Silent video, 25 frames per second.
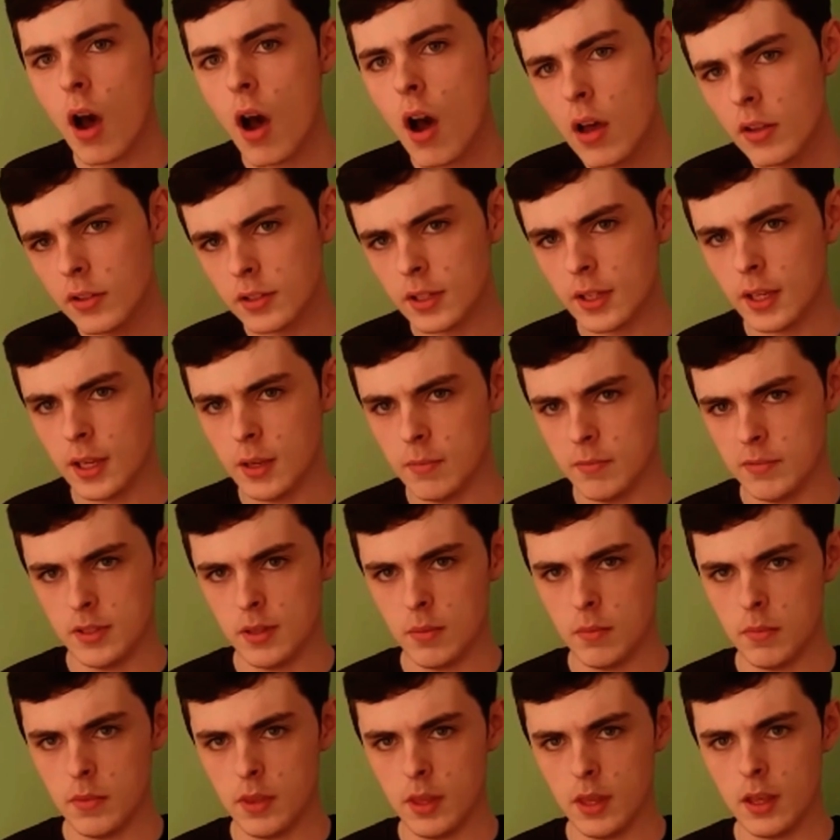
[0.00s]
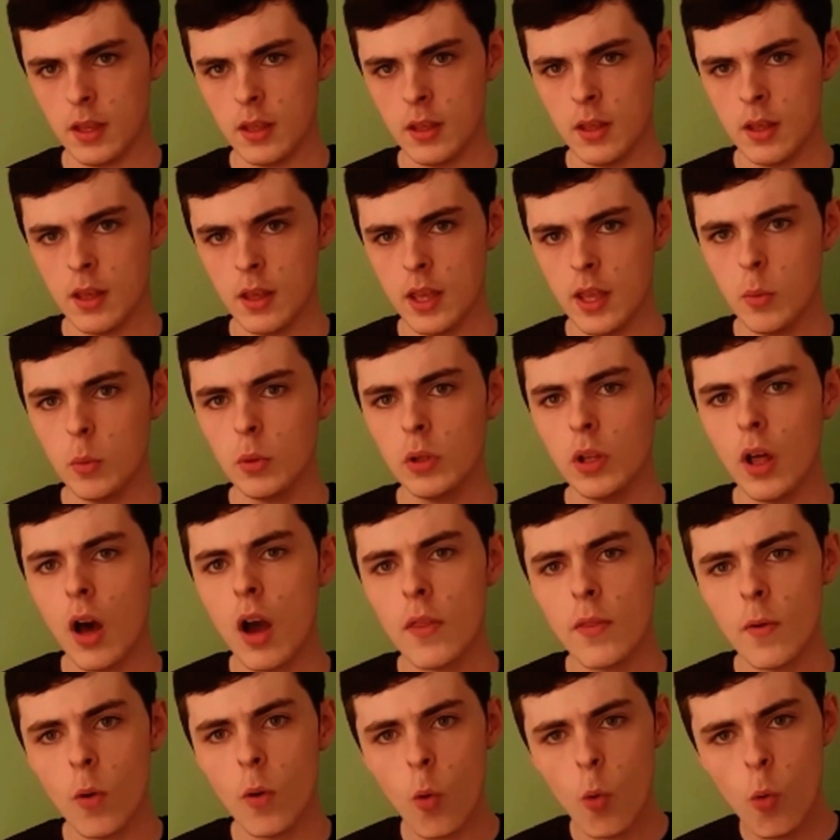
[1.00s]
asking him for something, it will
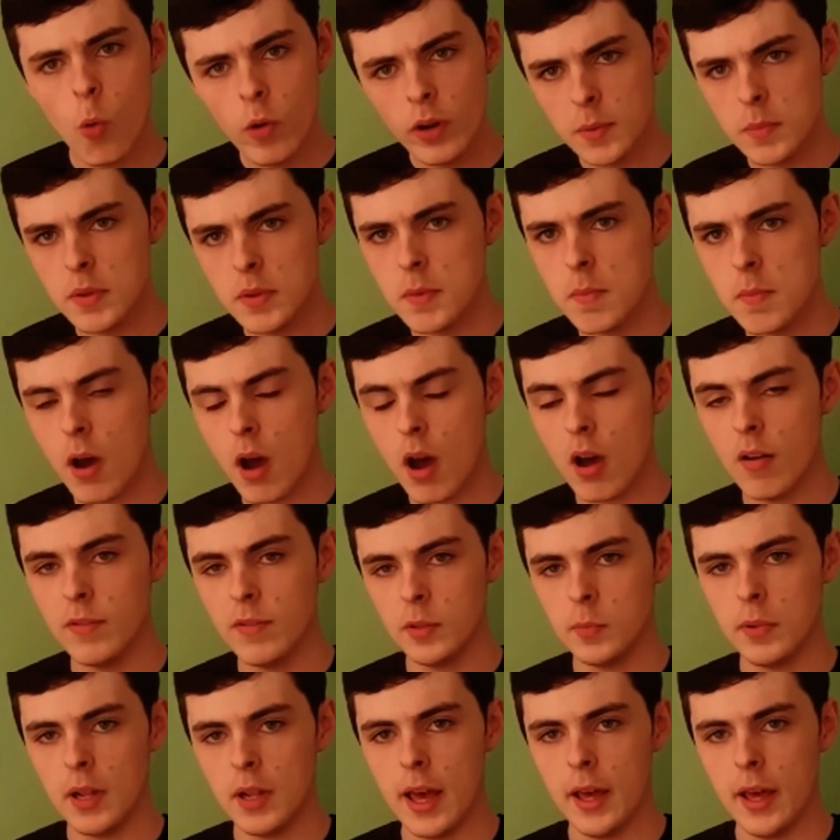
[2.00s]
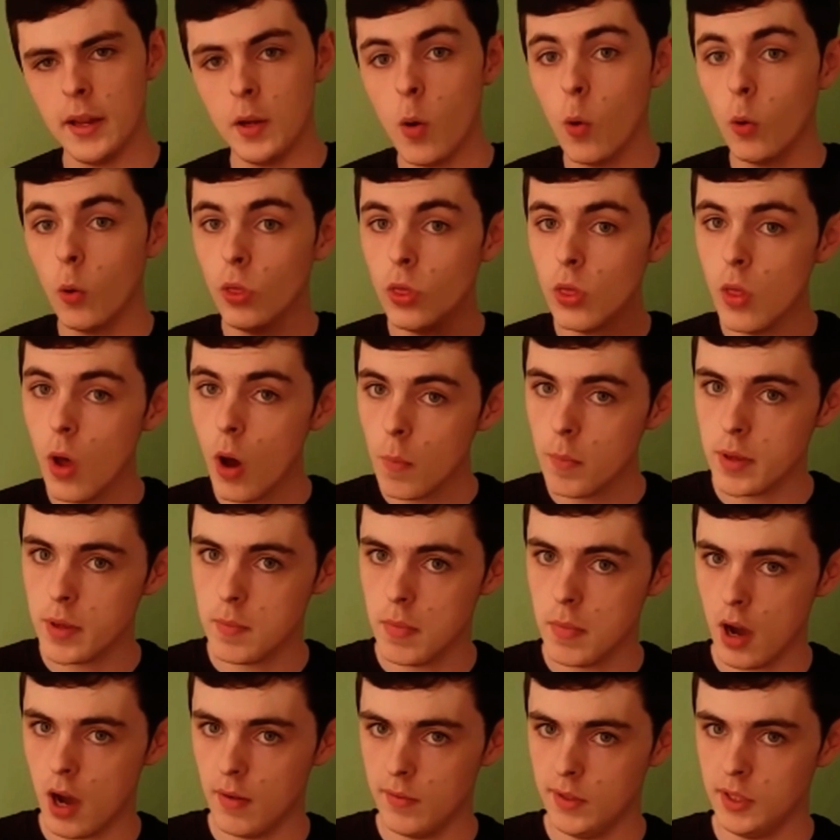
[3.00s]
either already be part of his plan or not be
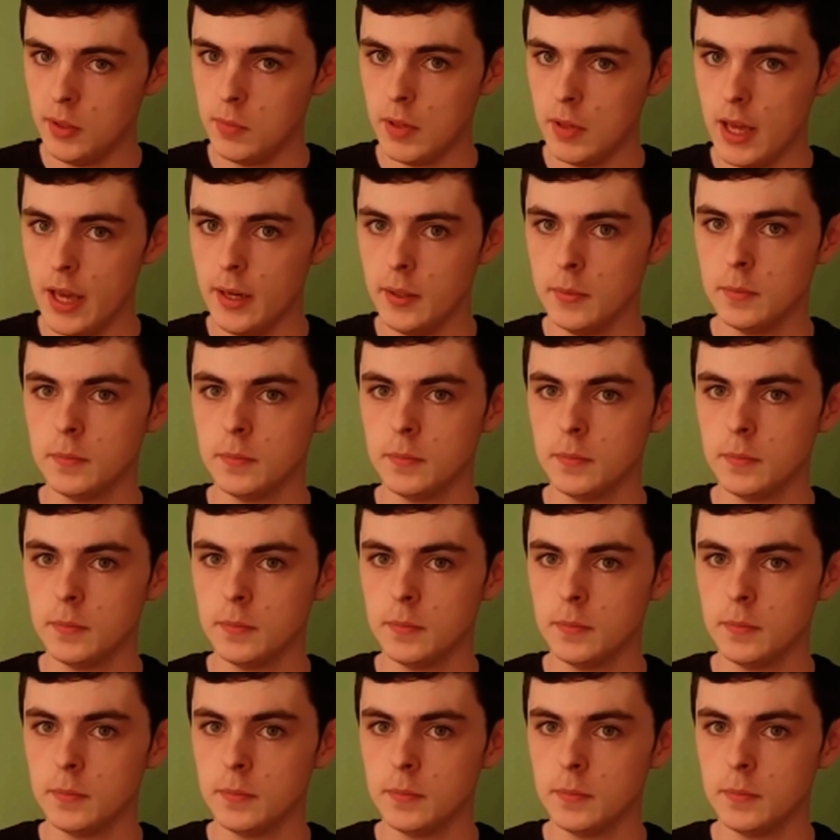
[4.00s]
part of his plan.